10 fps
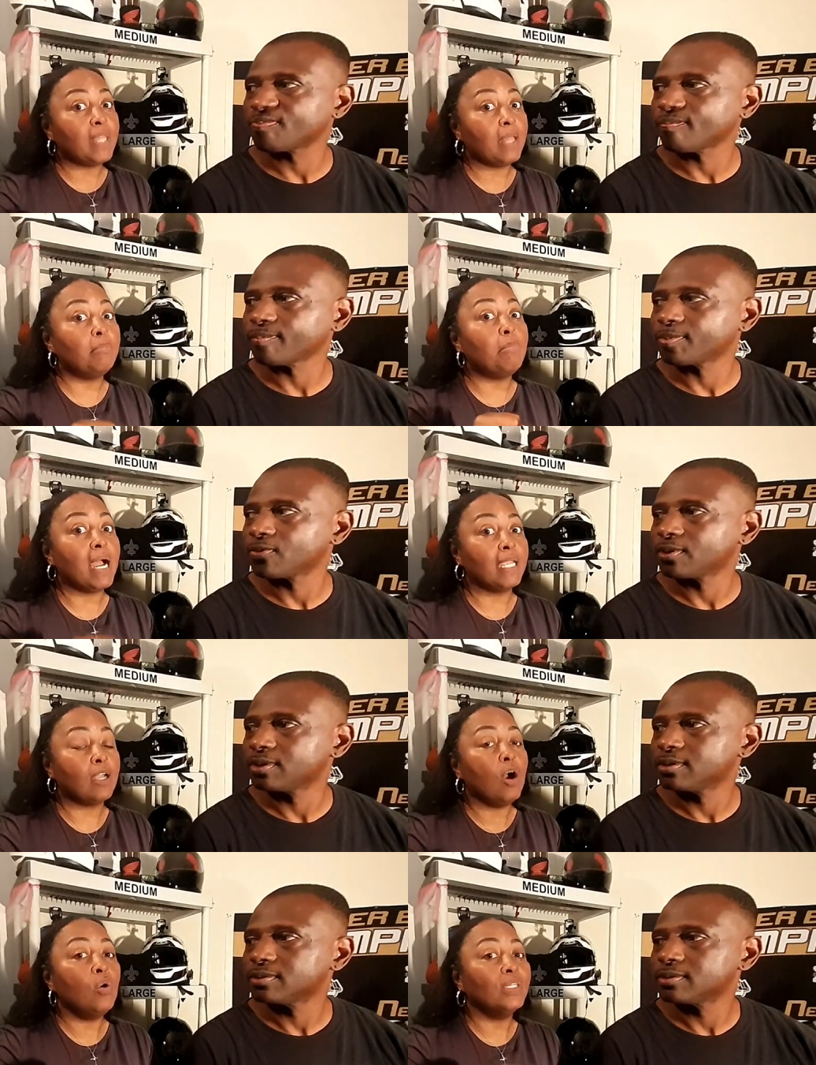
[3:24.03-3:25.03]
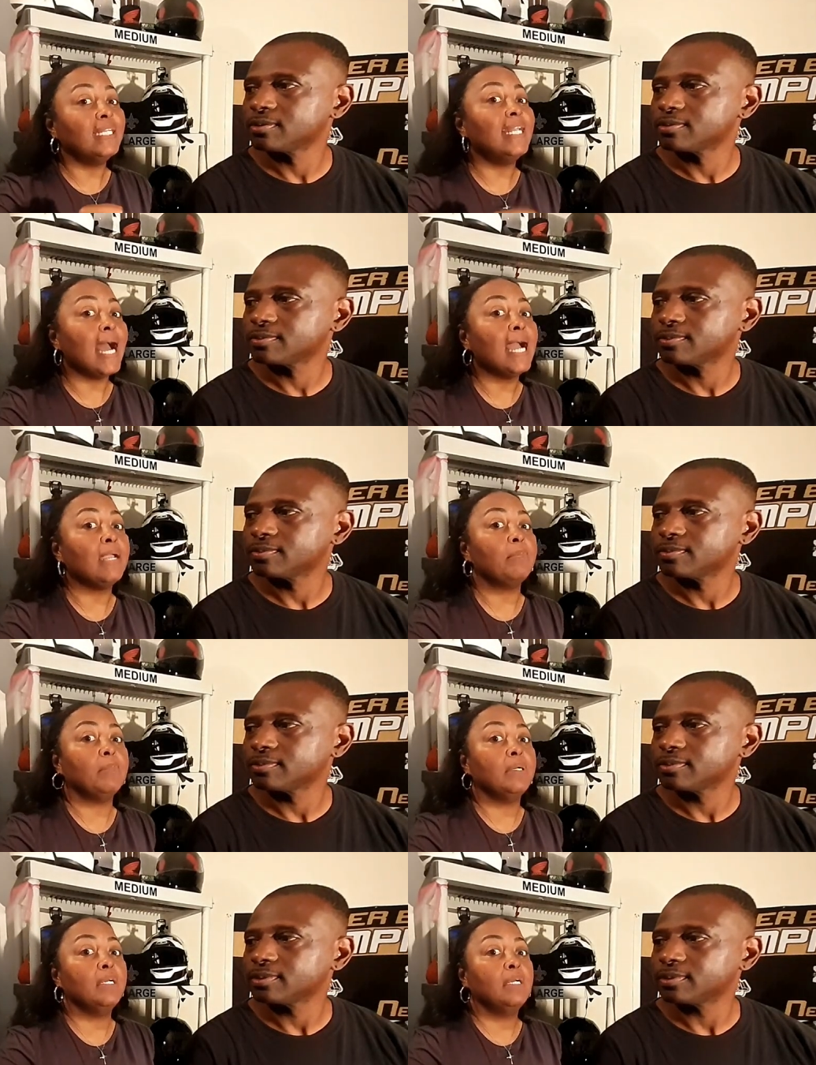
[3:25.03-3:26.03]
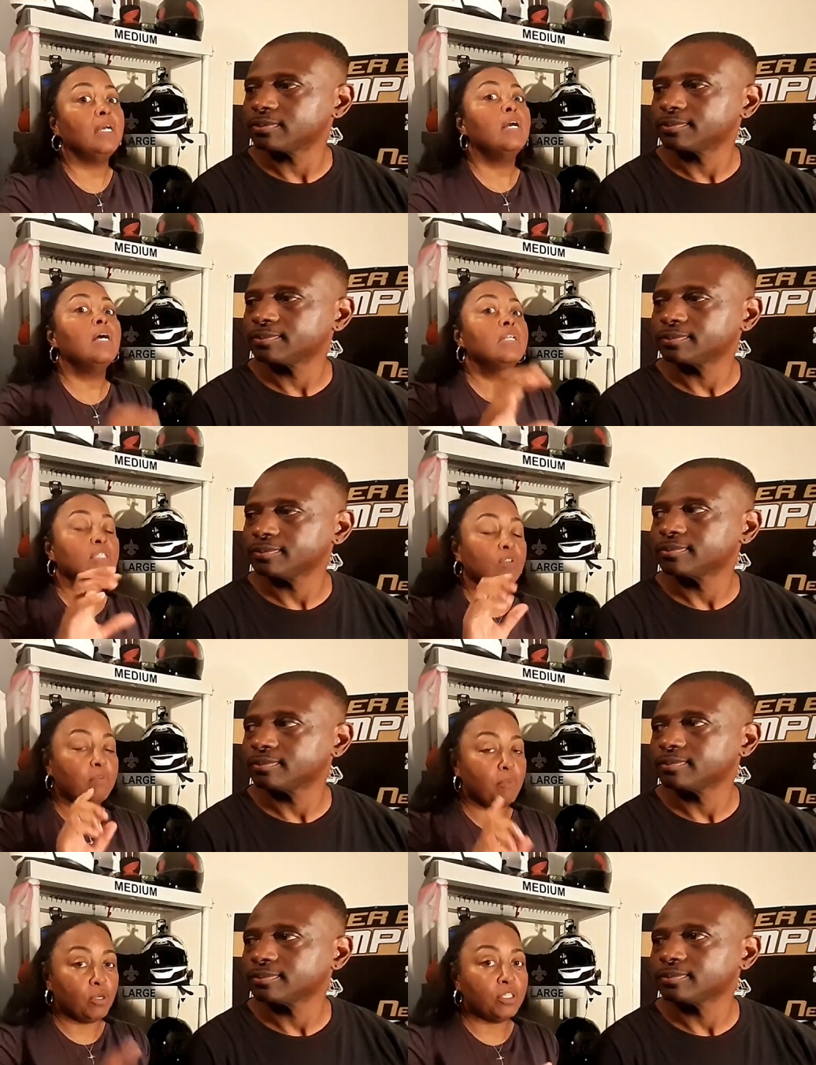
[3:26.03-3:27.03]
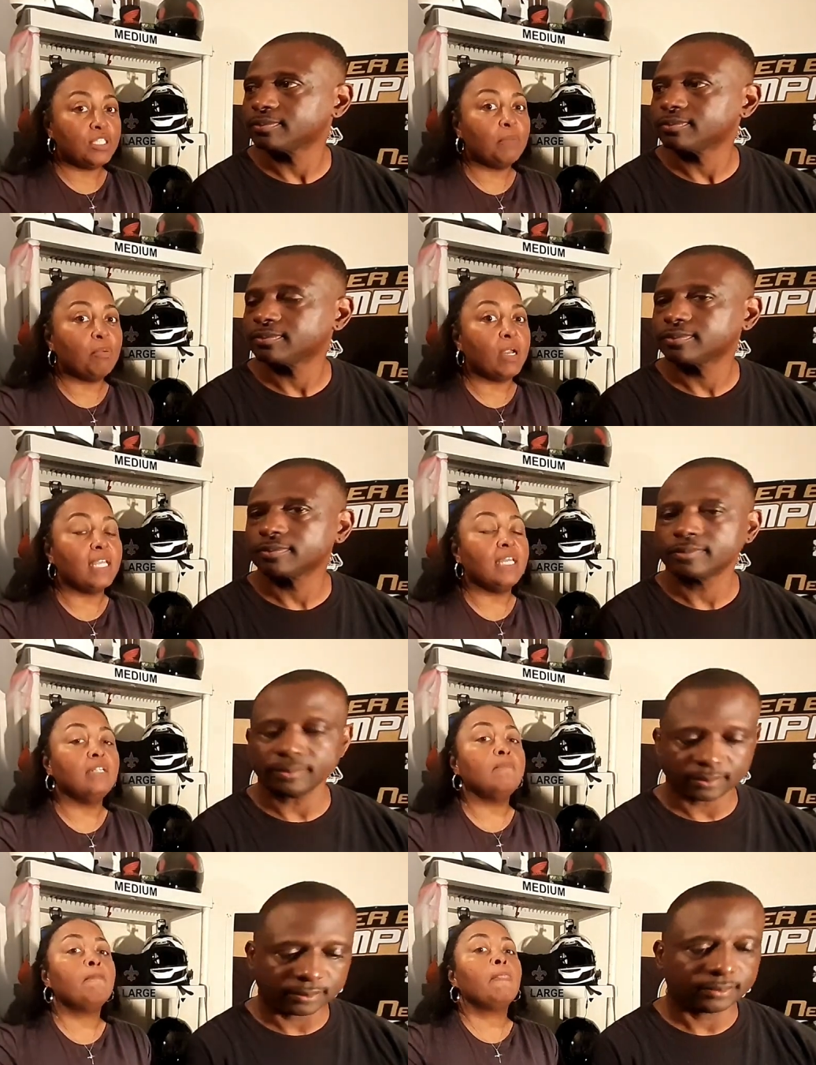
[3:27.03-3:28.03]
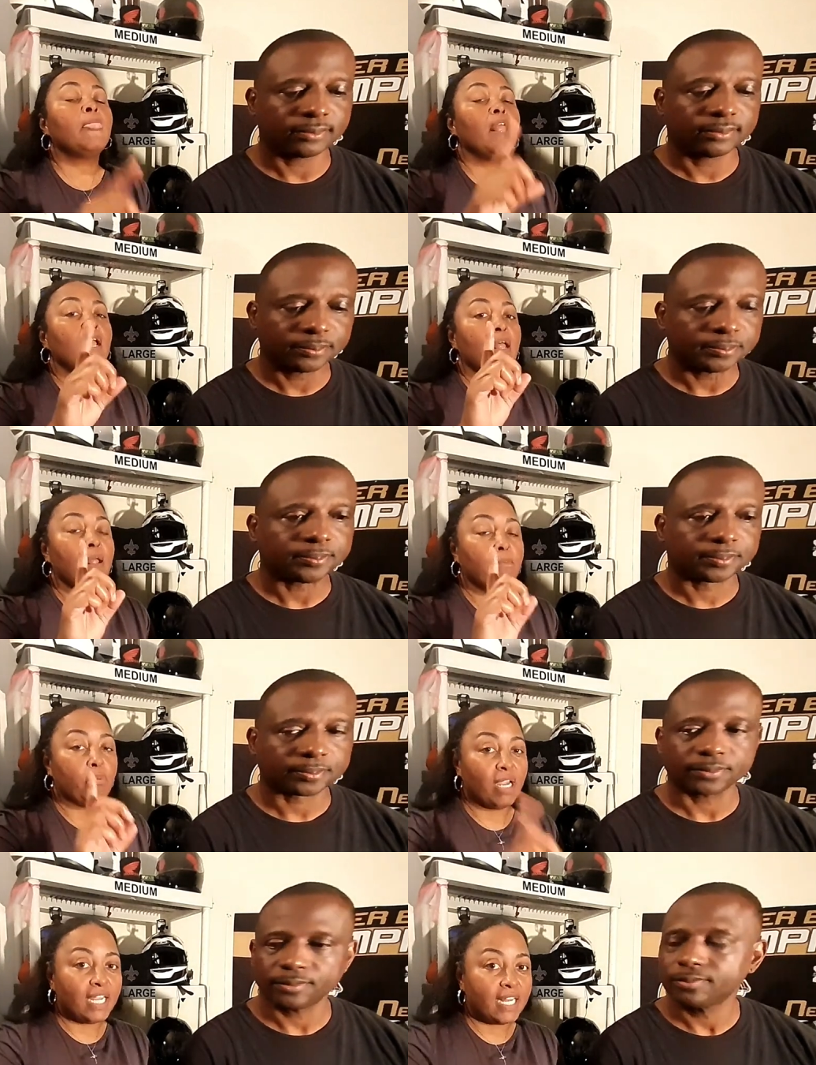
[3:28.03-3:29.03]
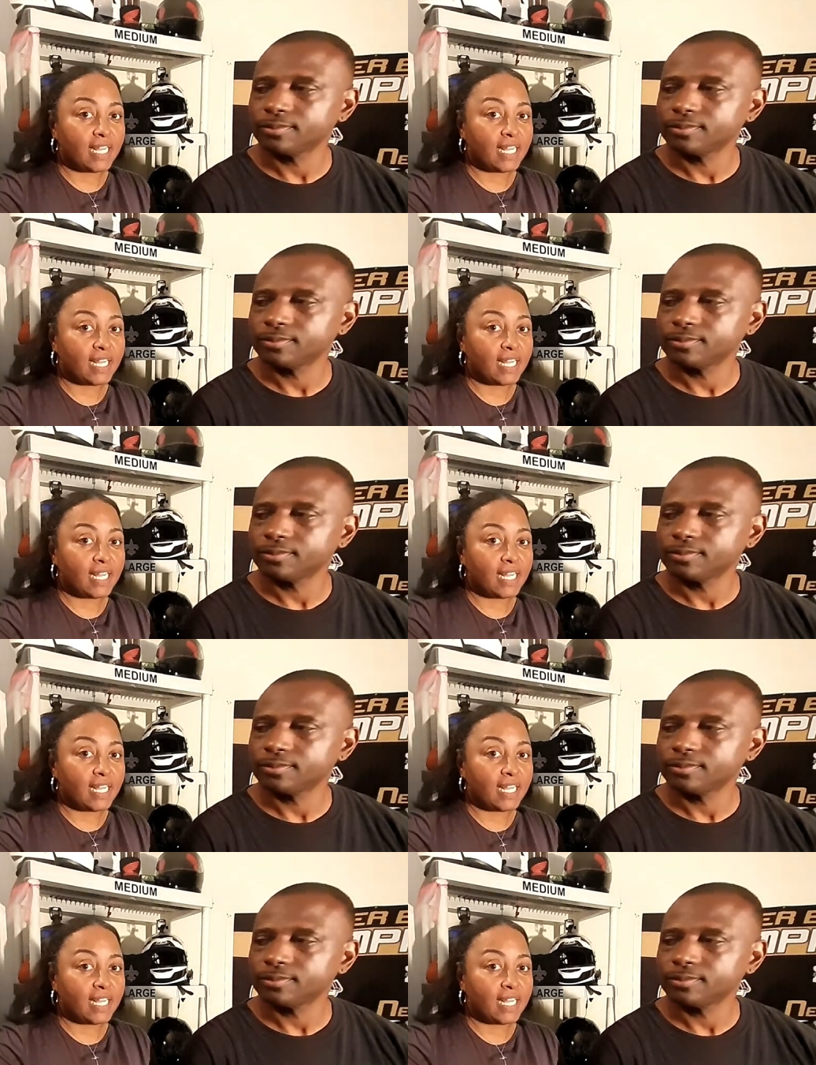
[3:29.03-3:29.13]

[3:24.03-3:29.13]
Speaker 1: that bike on a dime. So emergency braking mm-hmm. and braking